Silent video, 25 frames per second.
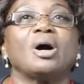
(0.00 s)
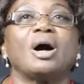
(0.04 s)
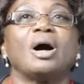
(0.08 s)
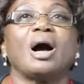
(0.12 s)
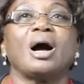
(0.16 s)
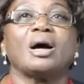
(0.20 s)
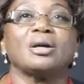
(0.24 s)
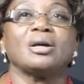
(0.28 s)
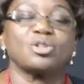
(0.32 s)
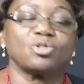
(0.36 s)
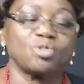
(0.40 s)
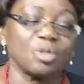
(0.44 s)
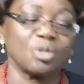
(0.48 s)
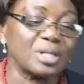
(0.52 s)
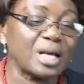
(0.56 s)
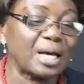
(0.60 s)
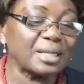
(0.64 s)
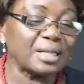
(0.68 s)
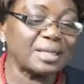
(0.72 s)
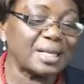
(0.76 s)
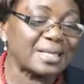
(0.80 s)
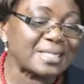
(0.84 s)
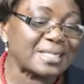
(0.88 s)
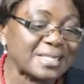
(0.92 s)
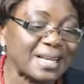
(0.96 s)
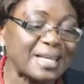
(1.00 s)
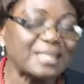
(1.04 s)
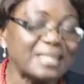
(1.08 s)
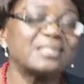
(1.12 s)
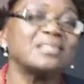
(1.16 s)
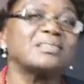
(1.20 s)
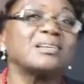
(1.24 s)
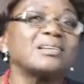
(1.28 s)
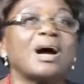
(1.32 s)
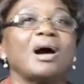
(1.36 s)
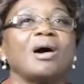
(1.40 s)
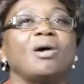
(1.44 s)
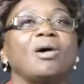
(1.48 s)
And so that the
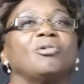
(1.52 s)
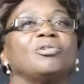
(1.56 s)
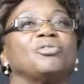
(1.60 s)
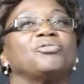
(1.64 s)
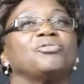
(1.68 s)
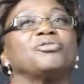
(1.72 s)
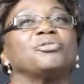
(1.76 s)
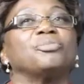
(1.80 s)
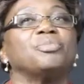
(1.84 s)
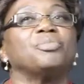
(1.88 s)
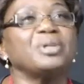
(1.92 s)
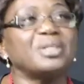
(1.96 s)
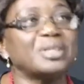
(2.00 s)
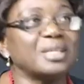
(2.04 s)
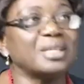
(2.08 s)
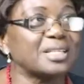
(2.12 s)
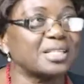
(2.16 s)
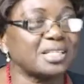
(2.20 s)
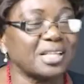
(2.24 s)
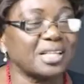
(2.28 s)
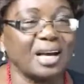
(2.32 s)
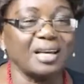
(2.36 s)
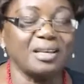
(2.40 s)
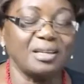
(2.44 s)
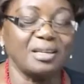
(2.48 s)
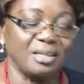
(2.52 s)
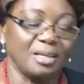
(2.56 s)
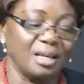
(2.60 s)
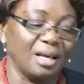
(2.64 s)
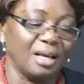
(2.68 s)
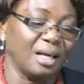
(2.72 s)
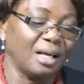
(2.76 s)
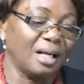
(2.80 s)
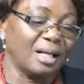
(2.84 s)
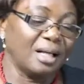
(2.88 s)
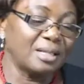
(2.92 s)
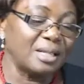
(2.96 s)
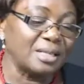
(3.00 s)
child now, if you beat the child
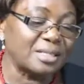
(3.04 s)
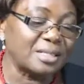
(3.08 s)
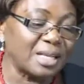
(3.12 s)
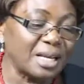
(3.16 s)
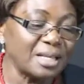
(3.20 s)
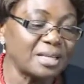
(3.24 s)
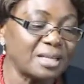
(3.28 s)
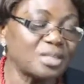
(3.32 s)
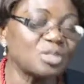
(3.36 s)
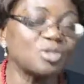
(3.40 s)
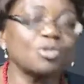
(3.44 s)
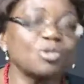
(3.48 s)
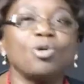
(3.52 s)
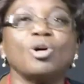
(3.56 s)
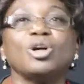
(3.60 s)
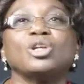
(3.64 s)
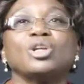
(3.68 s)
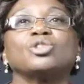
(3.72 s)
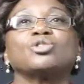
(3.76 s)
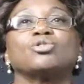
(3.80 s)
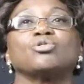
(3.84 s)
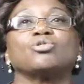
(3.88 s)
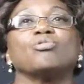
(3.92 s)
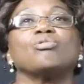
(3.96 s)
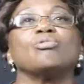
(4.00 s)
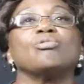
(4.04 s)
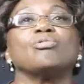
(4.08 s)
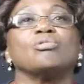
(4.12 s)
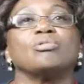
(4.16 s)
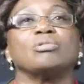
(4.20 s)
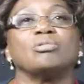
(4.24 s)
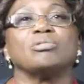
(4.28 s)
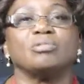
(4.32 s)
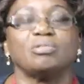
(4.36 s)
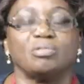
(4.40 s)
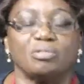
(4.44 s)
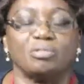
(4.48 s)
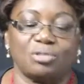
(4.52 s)
is going to
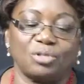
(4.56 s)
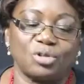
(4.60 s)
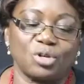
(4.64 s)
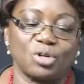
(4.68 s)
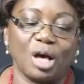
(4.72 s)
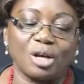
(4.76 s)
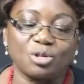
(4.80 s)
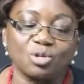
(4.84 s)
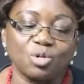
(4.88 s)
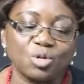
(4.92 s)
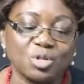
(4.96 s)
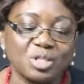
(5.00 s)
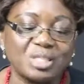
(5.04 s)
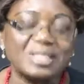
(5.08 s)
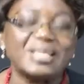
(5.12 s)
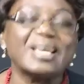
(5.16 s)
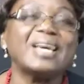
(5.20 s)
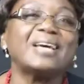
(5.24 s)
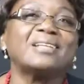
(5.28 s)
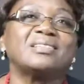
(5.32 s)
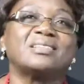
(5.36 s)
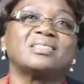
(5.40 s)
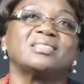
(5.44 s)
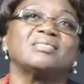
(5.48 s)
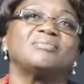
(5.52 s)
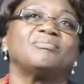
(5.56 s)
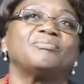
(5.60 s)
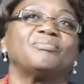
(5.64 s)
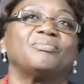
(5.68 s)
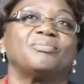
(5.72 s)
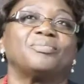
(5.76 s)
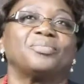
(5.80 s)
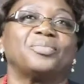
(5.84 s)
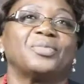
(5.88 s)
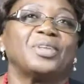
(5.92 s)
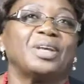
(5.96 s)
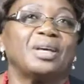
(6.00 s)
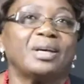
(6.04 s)
associate
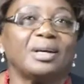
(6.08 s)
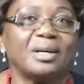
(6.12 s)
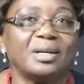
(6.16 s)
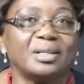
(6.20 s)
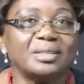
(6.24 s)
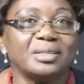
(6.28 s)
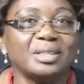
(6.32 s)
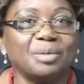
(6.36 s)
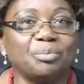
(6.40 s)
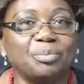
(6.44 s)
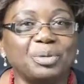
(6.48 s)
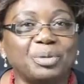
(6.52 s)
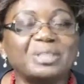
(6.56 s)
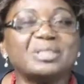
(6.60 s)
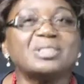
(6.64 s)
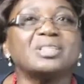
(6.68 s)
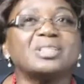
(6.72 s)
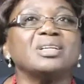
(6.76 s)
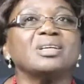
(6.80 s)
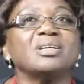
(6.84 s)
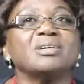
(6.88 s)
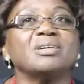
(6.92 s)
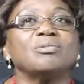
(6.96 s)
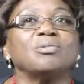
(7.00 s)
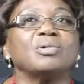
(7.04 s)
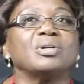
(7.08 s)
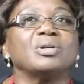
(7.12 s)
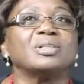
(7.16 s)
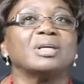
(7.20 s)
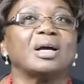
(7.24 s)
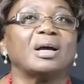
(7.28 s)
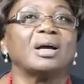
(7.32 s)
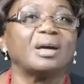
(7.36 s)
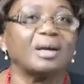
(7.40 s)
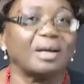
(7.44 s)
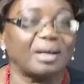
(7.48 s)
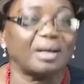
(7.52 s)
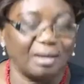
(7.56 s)
the beating with
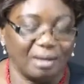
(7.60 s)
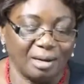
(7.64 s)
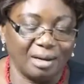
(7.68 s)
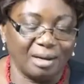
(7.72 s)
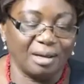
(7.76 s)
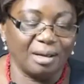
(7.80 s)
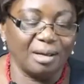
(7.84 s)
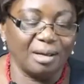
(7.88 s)
the